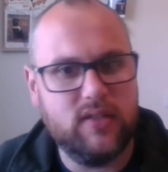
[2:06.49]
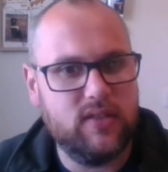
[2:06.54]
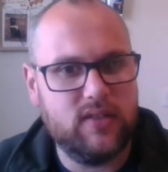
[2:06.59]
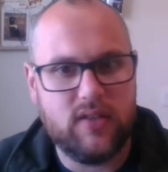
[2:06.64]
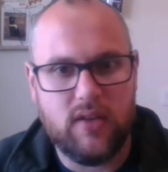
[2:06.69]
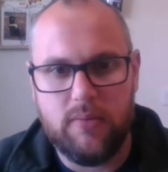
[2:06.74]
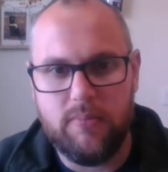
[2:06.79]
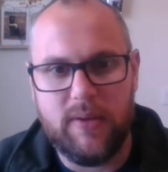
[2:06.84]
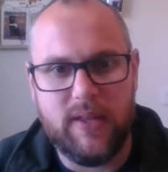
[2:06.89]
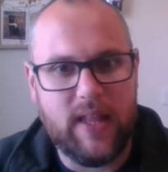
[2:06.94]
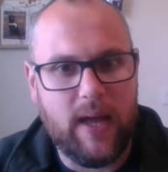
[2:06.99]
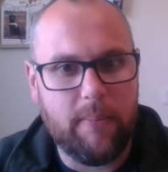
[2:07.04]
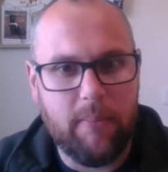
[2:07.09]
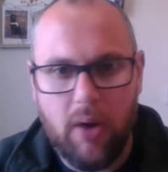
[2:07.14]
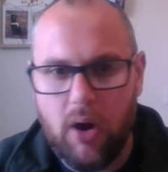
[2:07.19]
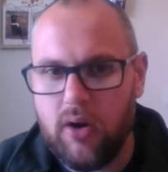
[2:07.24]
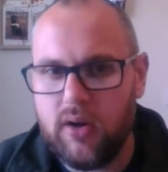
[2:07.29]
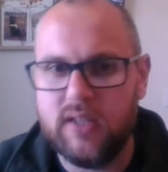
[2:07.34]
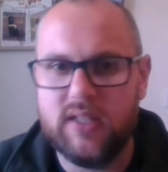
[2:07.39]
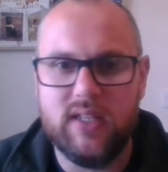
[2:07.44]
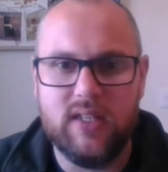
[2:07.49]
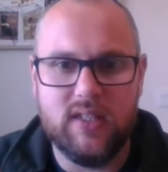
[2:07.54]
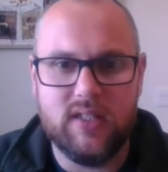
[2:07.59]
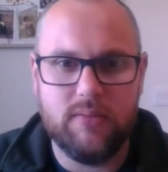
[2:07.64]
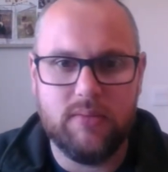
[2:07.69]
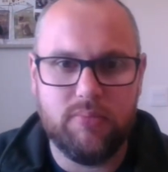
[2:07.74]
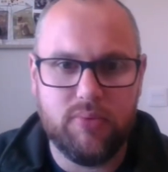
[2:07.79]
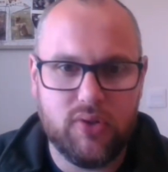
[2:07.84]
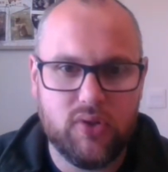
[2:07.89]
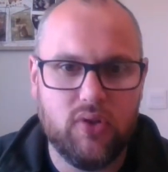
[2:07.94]
So be that marketing to
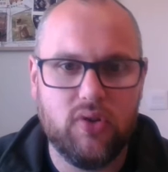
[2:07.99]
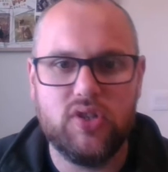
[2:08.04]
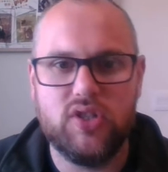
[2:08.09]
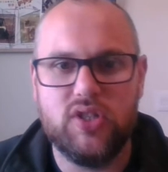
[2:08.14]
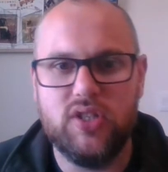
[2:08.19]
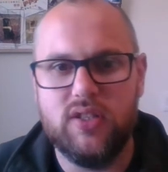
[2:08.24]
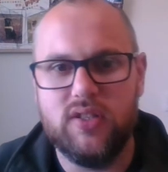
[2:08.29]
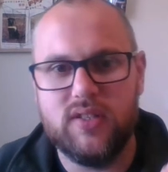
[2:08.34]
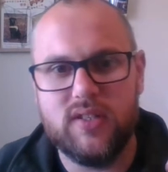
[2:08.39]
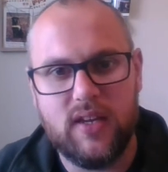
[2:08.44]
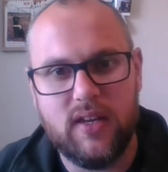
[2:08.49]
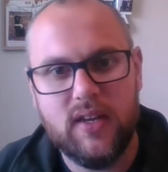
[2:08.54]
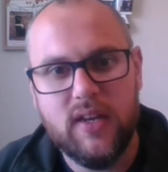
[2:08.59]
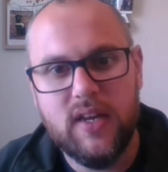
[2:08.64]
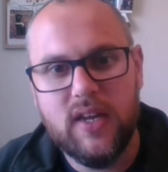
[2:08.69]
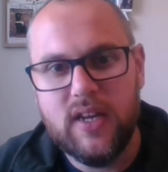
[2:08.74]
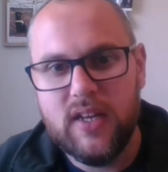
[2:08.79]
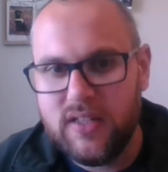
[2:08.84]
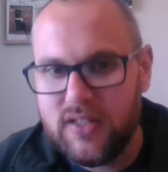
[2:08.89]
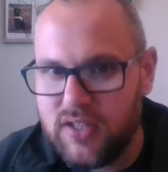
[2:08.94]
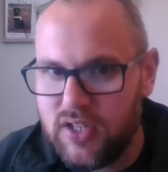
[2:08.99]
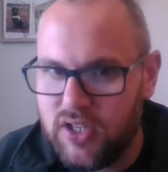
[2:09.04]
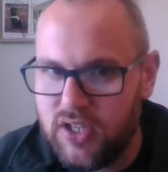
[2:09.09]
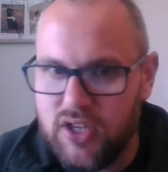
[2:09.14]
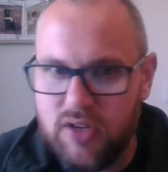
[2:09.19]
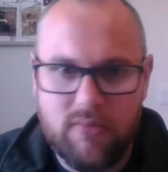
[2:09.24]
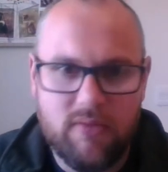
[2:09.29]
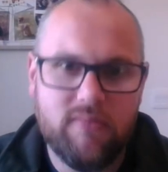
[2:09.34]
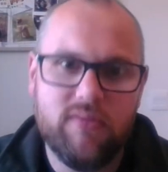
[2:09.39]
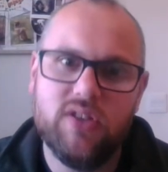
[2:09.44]
production to
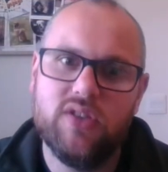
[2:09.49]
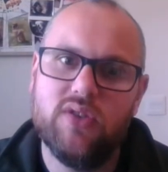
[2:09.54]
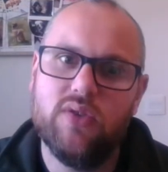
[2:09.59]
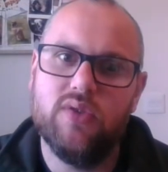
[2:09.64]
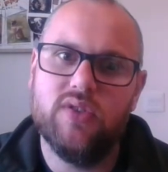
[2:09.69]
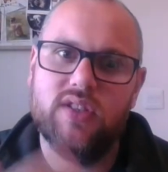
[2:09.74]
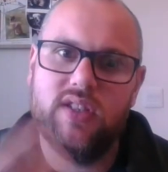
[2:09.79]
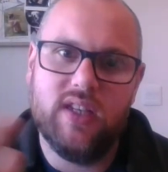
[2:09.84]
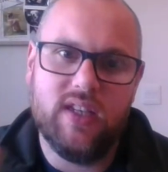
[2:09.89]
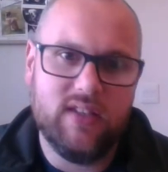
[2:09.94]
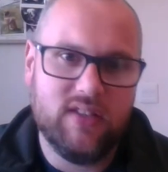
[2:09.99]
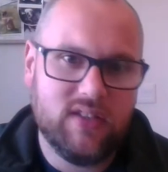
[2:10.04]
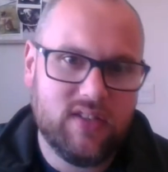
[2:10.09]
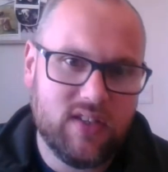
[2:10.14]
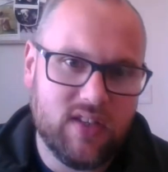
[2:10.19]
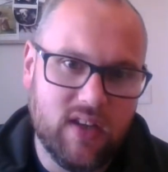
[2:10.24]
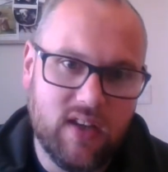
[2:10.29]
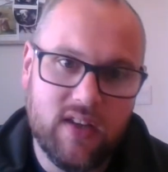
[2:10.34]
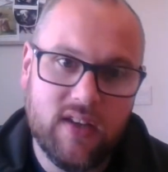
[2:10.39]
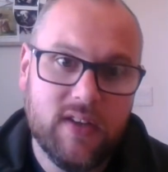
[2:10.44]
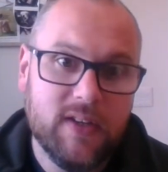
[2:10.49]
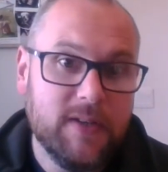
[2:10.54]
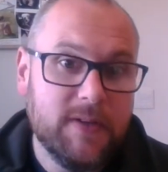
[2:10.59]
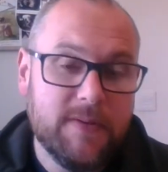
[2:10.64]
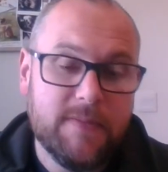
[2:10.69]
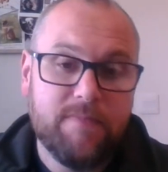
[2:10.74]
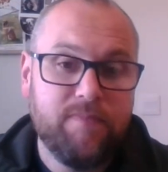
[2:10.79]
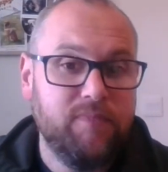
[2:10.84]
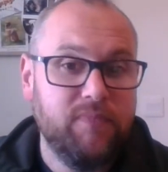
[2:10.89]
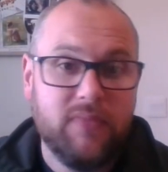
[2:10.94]
human resources to
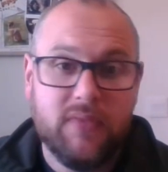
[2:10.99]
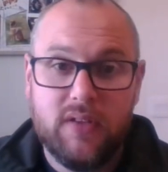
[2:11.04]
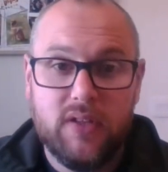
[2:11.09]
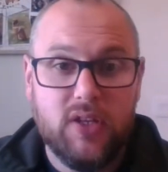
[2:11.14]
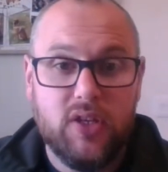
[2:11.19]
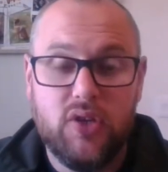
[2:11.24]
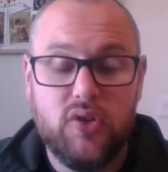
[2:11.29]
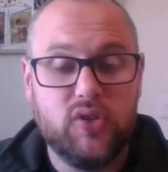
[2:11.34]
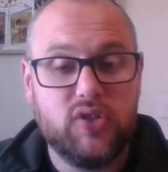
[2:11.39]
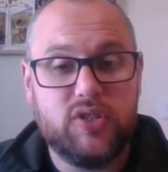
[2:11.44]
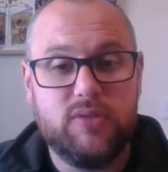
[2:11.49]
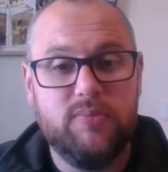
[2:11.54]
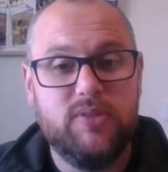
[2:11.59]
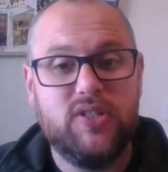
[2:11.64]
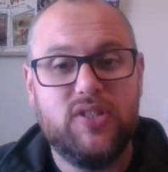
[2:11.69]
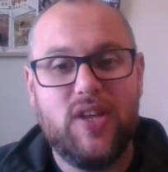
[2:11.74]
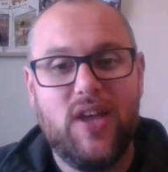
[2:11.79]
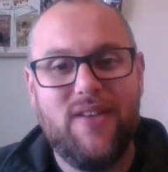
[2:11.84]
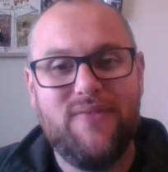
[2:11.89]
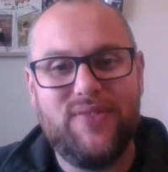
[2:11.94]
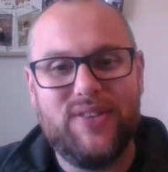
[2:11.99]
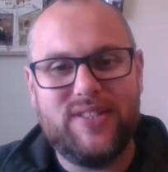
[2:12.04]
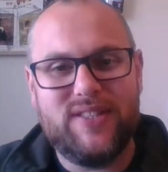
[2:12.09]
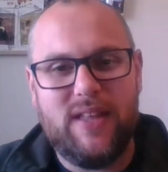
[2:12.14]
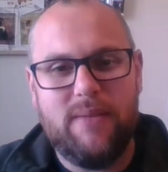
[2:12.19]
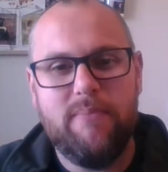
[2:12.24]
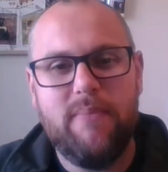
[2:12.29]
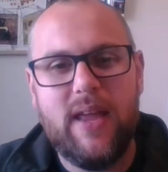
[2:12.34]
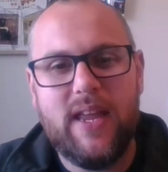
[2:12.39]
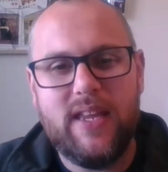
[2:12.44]
customer service. They're
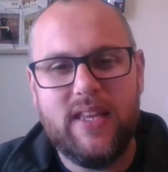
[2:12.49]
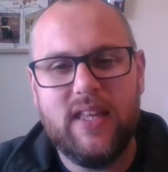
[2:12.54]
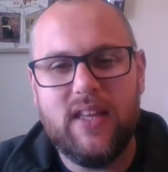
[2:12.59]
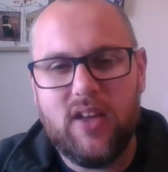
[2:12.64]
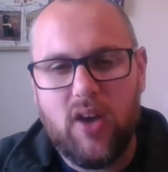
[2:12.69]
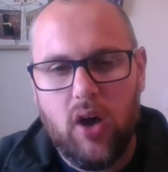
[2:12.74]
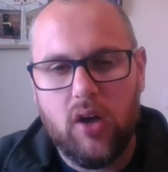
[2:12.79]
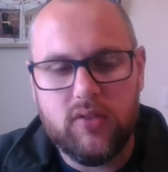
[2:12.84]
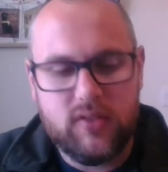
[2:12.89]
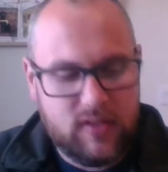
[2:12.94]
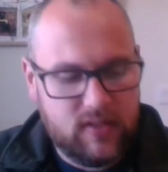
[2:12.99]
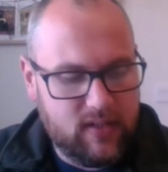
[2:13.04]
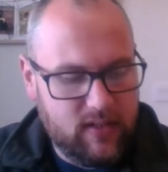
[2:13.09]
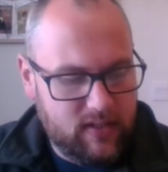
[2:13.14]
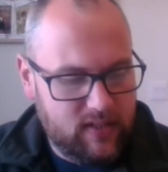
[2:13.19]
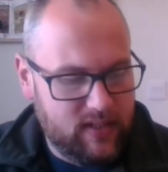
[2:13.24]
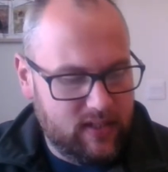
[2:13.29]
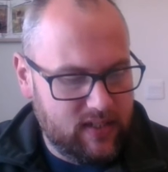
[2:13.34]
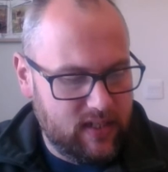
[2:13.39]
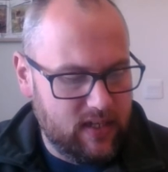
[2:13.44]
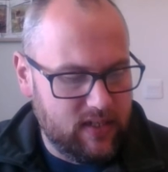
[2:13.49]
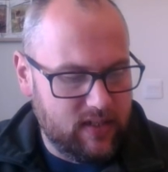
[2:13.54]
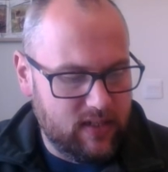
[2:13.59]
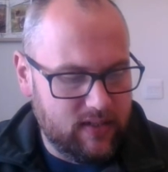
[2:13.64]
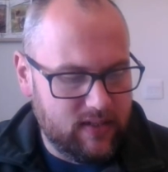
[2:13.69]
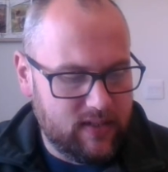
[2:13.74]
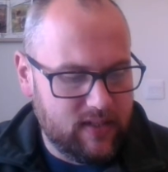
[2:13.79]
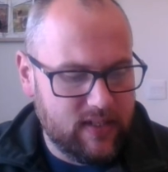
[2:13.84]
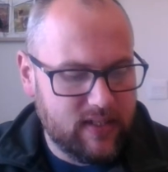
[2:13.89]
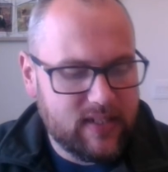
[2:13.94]
making constant
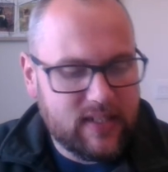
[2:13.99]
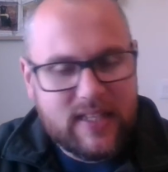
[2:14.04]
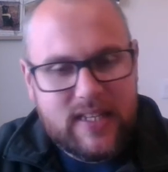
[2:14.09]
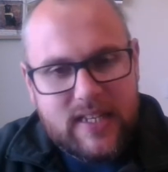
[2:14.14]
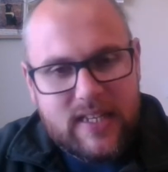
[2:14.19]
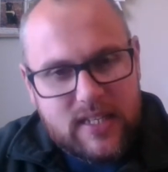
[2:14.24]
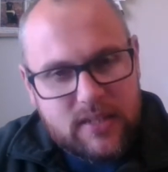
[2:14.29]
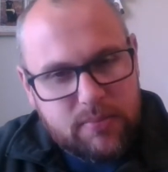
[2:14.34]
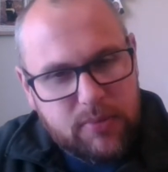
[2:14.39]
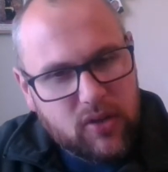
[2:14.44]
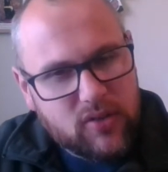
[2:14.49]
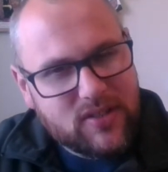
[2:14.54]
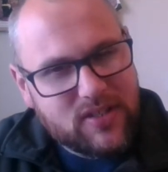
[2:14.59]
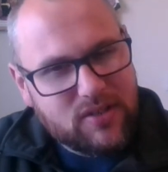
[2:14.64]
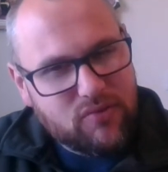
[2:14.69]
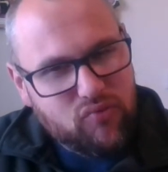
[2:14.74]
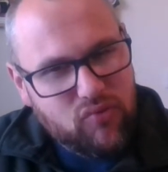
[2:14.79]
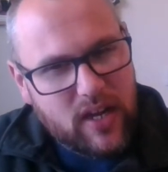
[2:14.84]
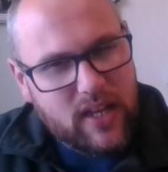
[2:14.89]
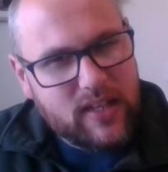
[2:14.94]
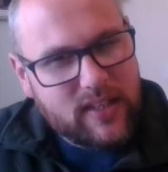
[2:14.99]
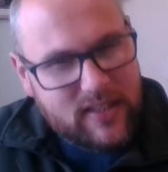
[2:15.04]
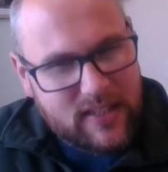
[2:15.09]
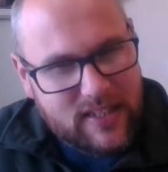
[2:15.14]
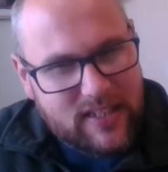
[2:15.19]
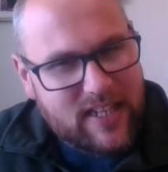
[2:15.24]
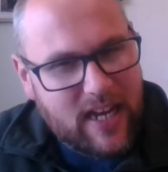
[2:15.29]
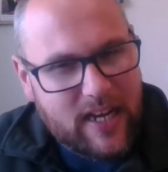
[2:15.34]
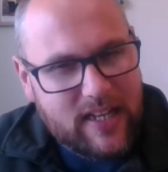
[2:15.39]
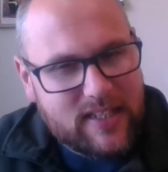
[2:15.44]
decisions. And this leads me on to really the
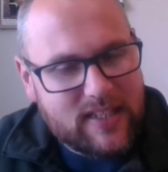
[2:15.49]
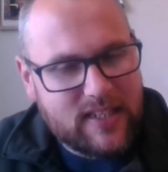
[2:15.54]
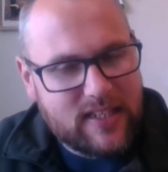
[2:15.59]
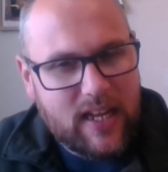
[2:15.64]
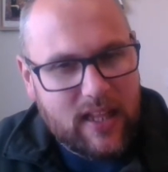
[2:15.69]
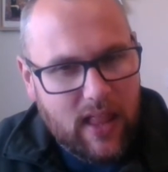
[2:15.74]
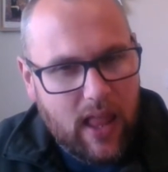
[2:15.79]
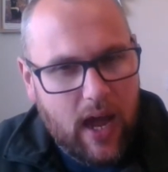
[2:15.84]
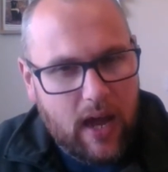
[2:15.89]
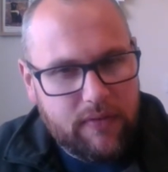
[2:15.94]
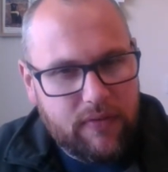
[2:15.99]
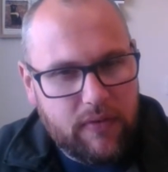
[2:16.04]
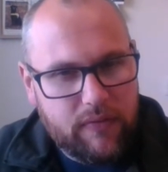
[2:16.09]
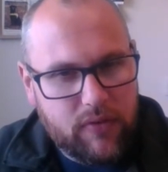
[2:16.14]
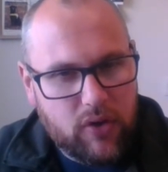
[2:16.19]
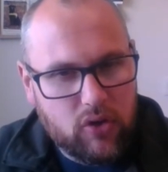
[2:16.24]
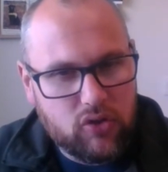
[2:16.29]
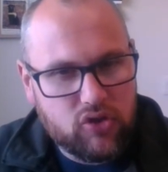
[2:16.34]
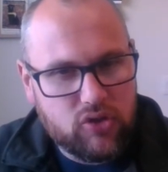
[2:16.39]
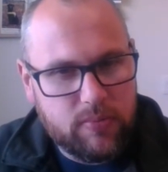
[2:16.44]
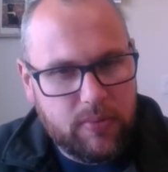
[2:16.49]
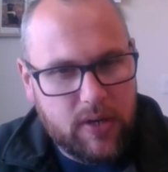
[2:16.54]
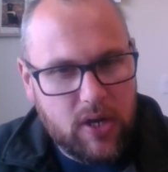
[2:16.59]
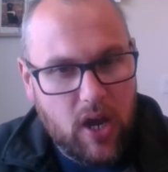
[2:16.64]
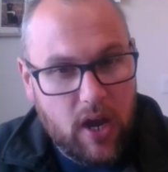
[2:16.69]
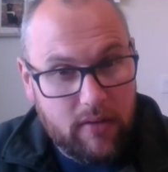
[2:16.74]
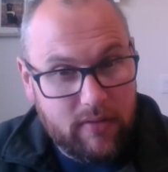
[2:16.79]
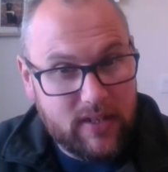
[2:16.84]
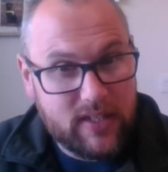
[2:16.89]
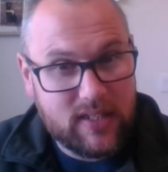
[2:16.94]
day-to-day life of an
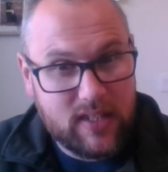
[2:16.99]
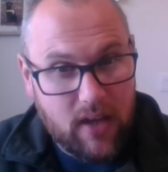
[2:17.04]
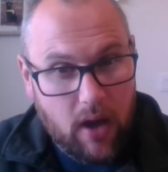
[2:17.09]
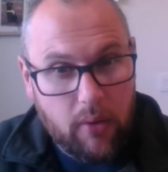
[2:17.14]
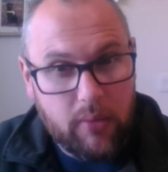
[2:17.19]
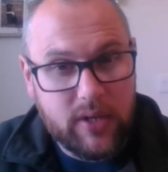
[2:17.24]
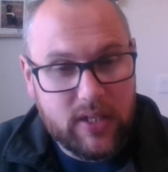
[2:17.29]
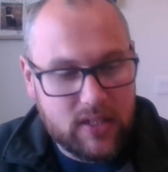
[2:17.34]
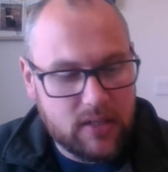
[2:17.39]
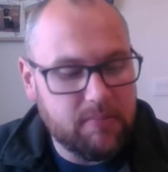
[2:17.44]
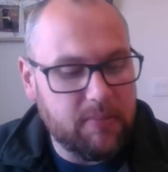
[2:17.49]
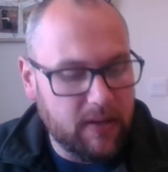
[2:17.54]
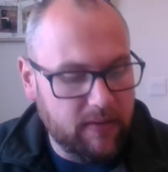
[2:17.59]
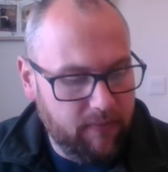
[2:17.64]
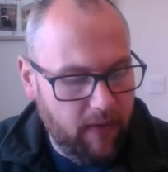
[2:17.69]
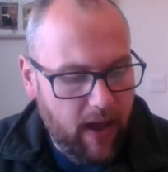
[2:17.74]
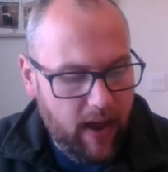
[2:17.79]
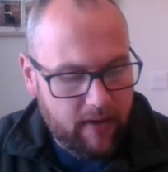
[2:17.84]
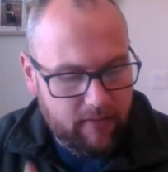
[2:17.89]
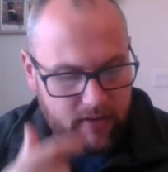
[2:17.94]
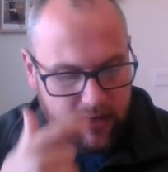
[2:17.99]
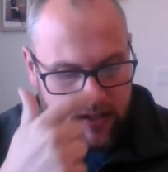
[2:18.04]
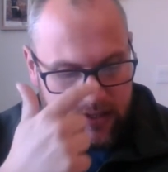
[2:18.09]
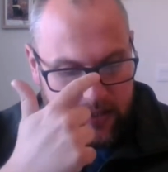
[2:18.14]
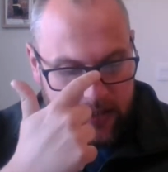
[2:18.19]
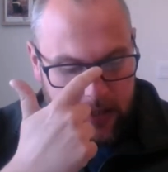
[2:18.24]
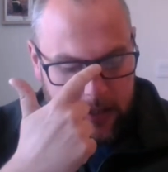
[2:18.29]
entrepreneur. It's going to be varied.